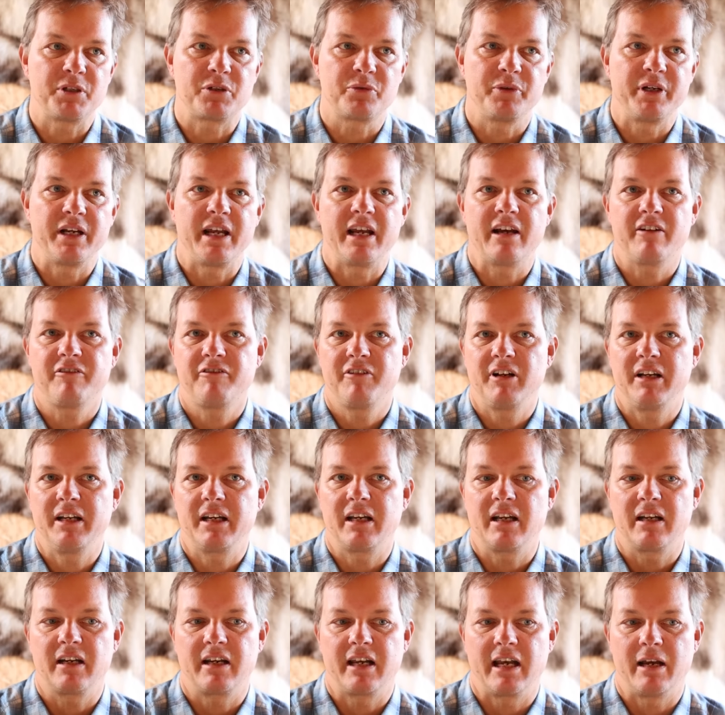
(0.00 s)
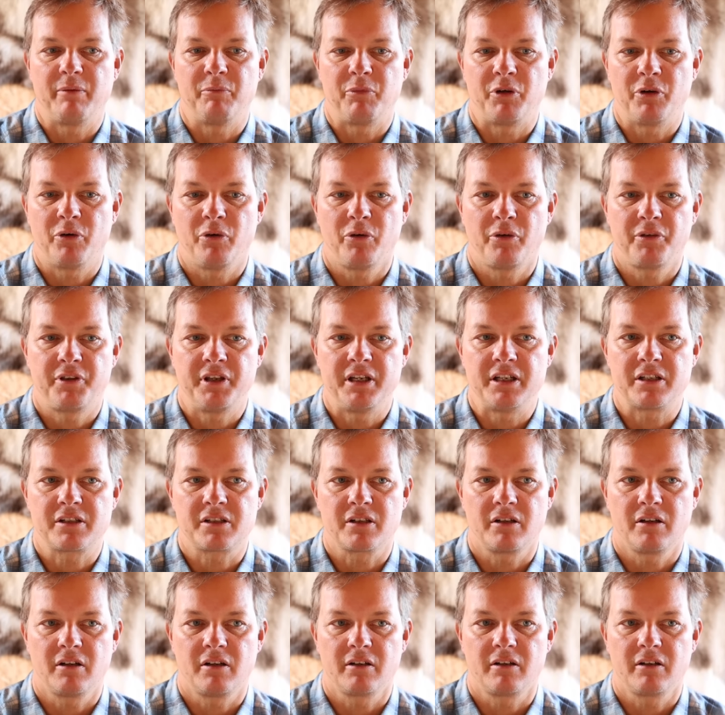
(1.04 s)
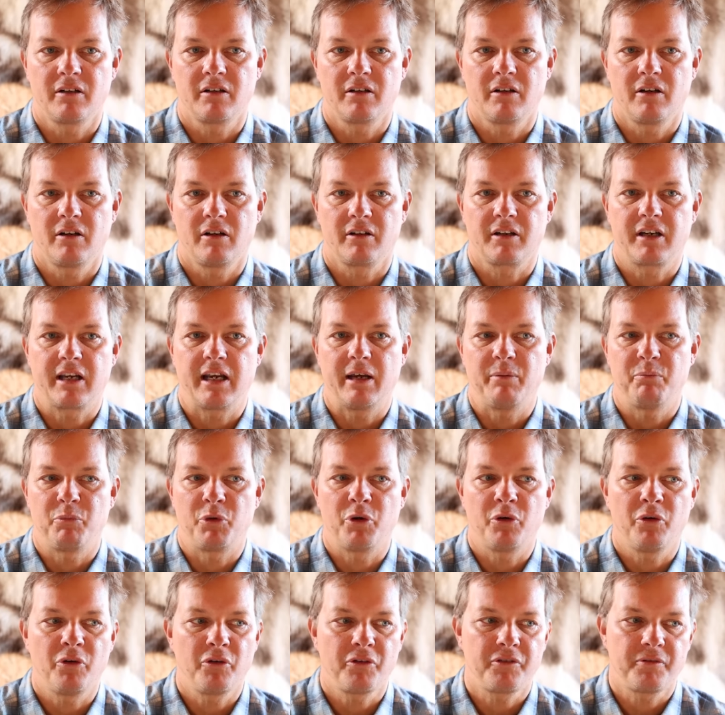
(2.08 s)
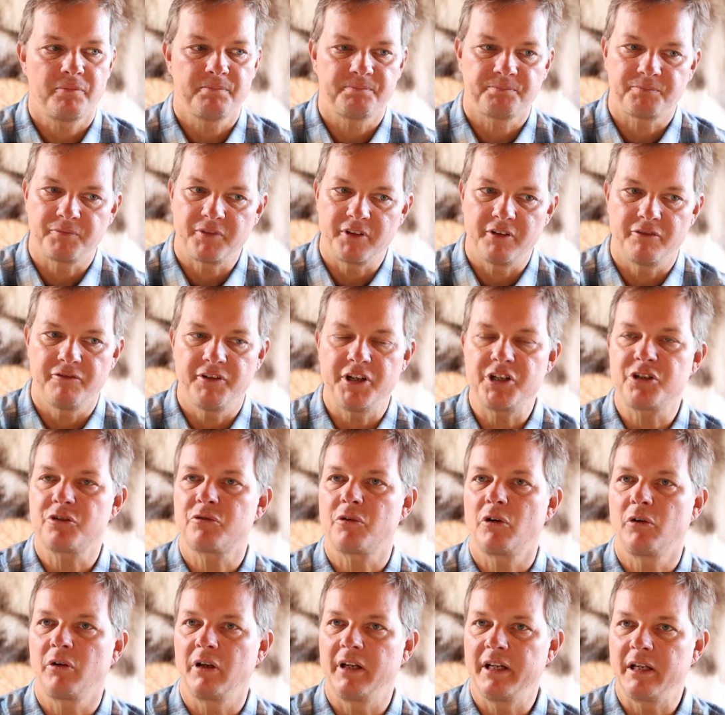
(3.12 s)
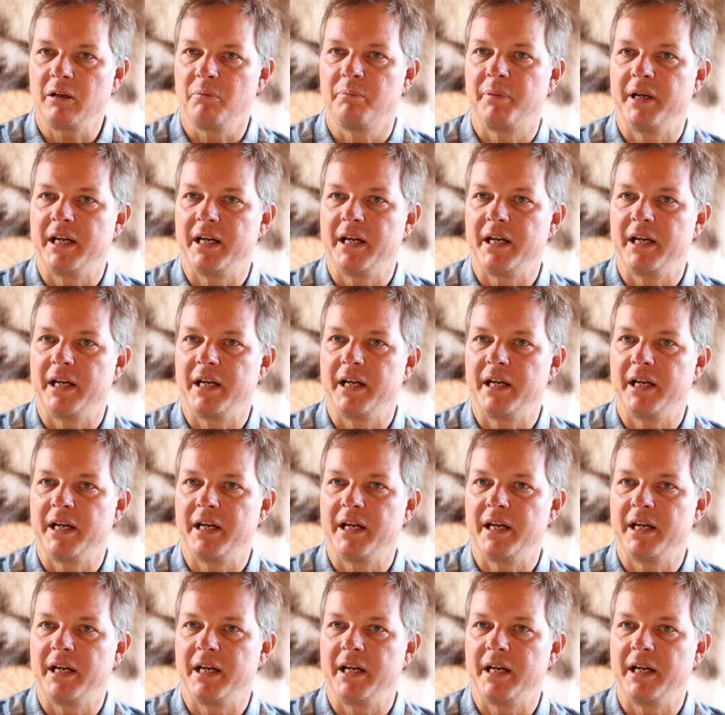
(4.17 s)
between Erfalik and Camp North is on Camp North, the fish grow a little